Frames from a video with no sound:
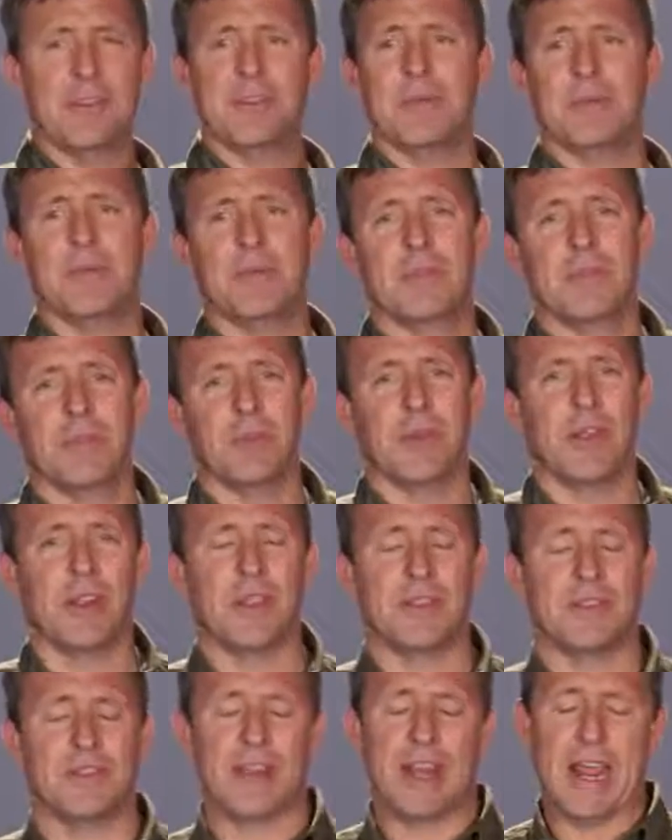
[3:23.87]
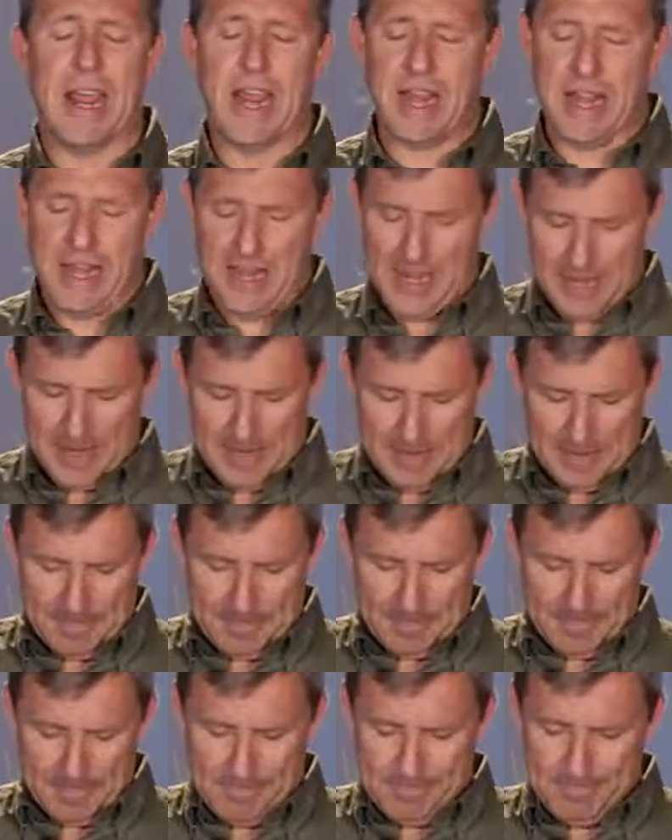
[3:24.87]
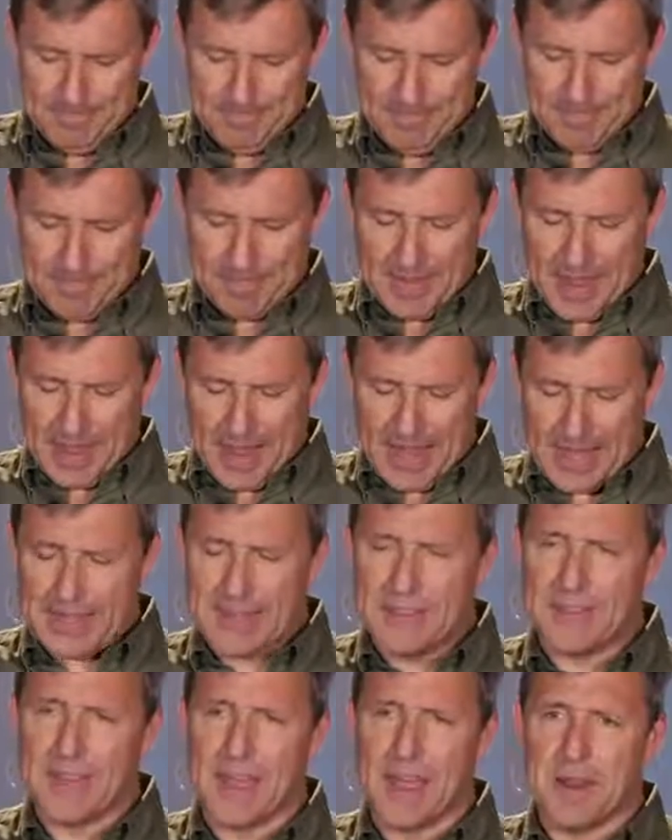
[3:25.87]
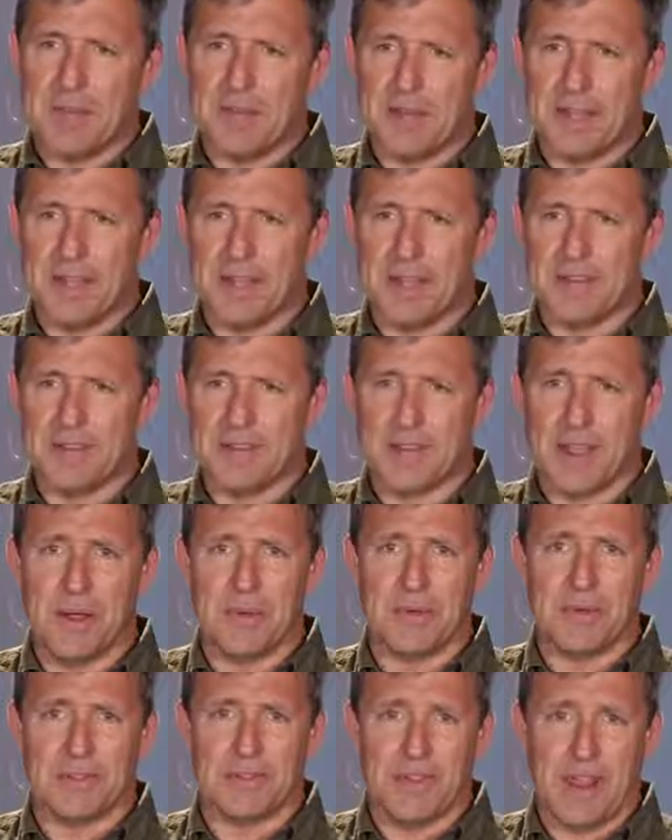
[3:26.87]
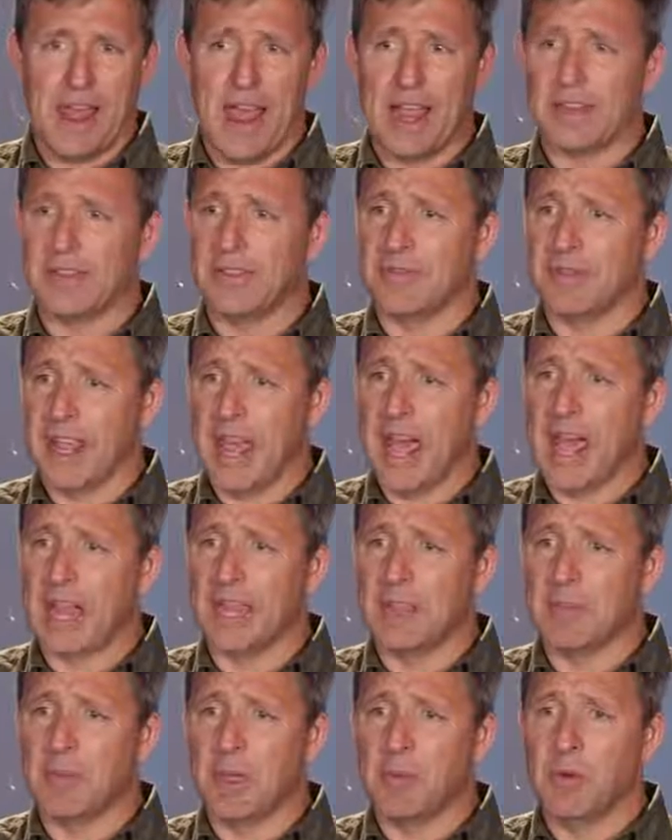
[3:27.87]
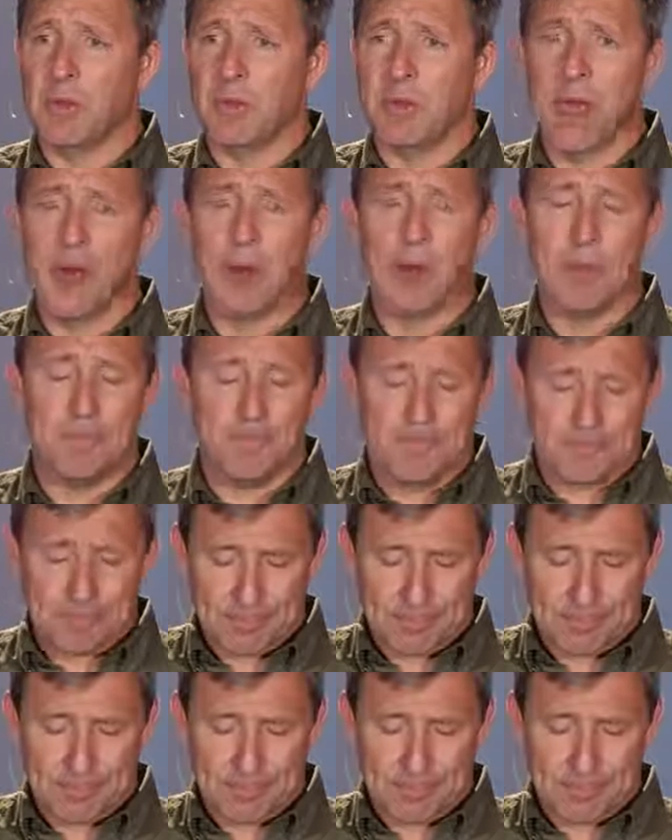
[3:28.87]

it to where it is today. I did that because I was actively hacking my willpower.